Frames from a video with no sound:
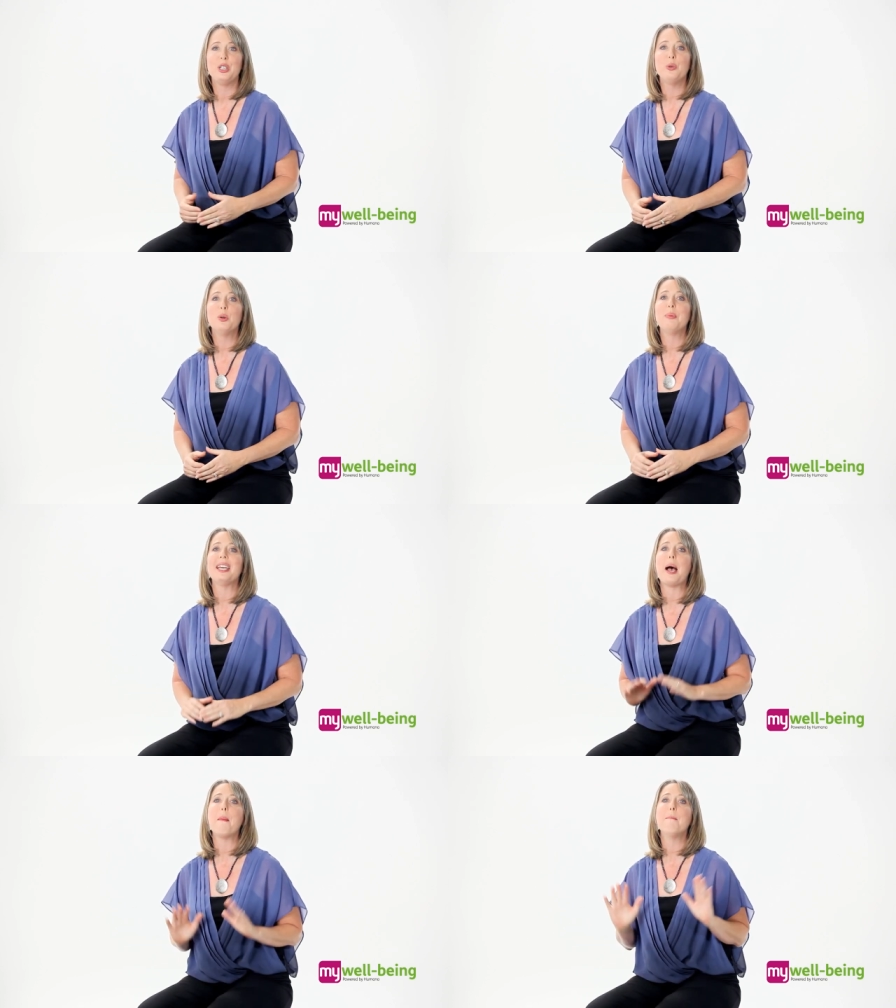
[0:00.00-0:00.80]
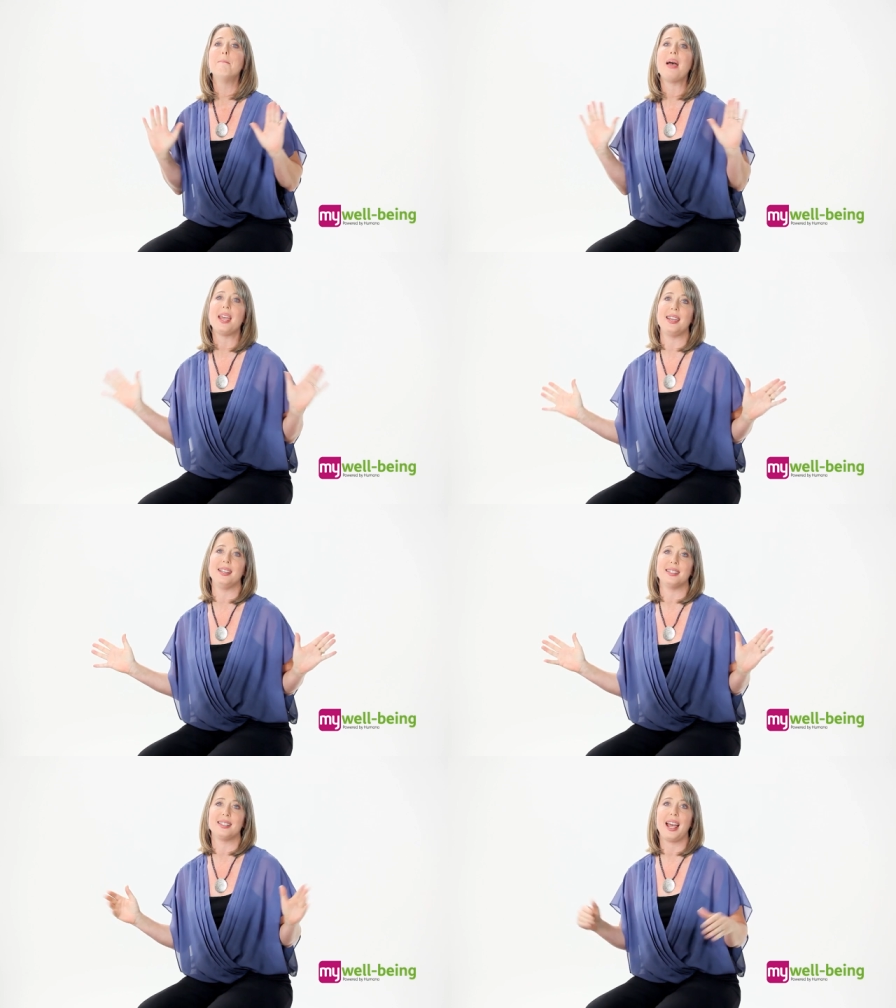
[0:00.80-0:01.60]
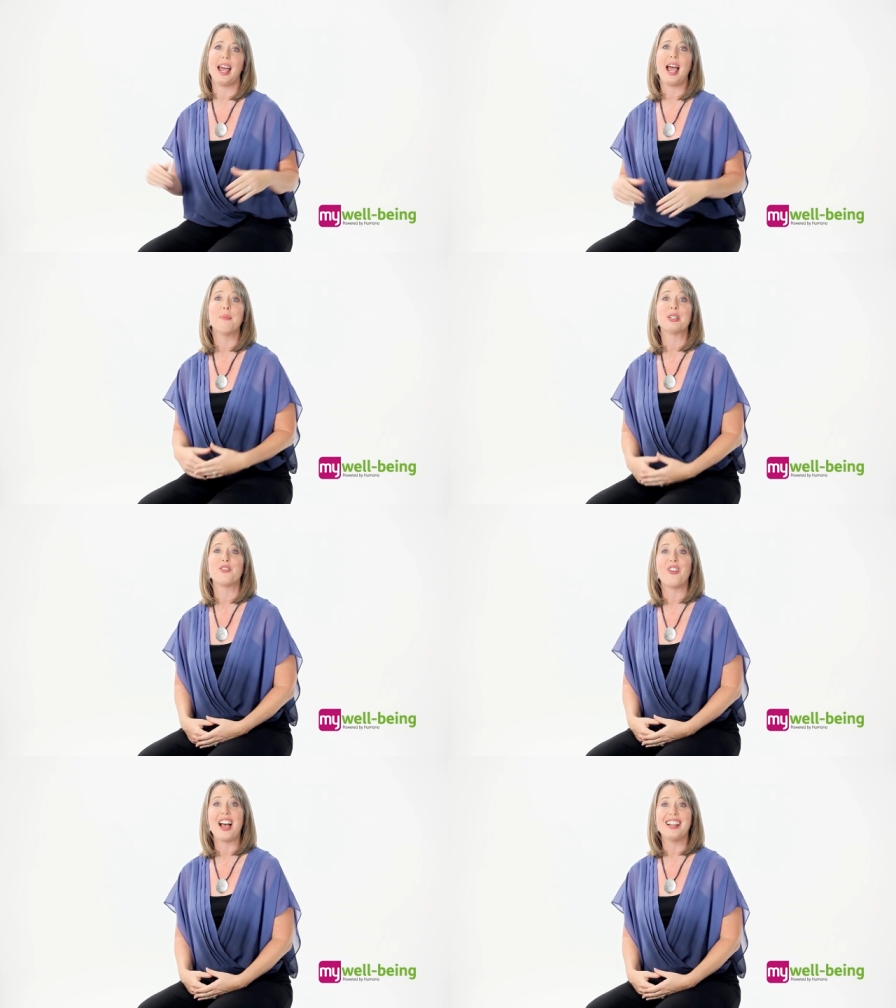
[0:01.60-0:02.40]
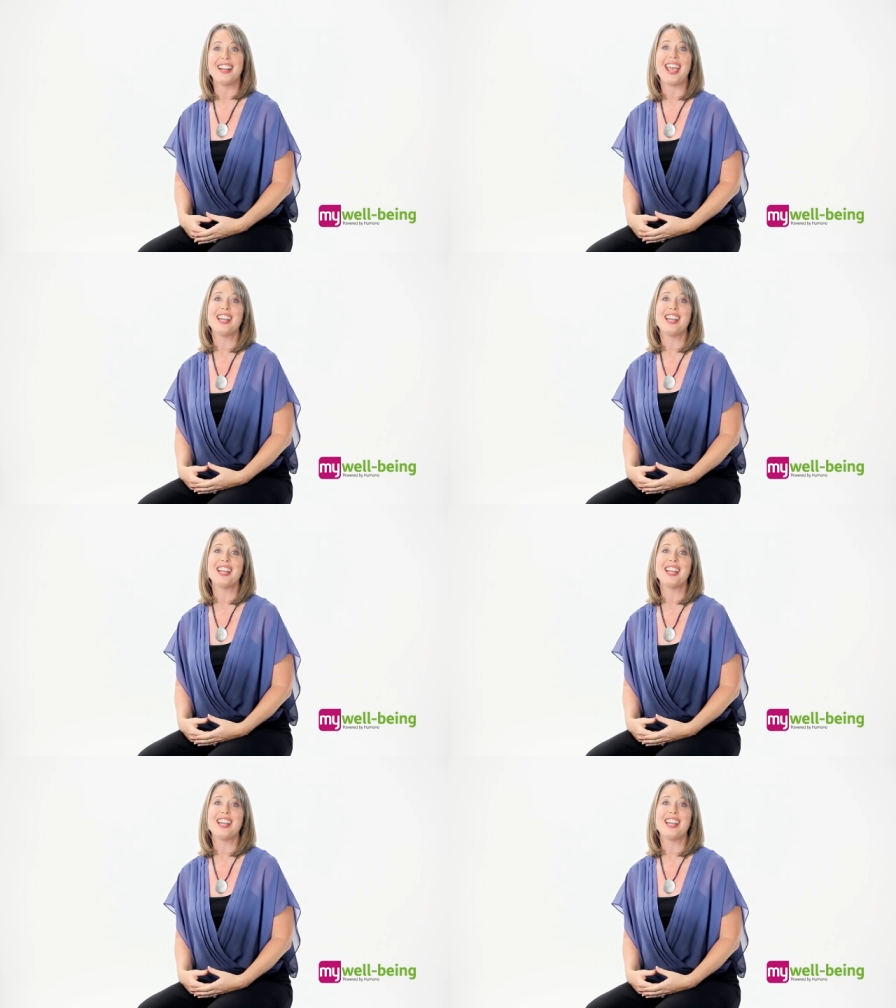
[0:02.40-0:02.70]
You will be amazed at how much fun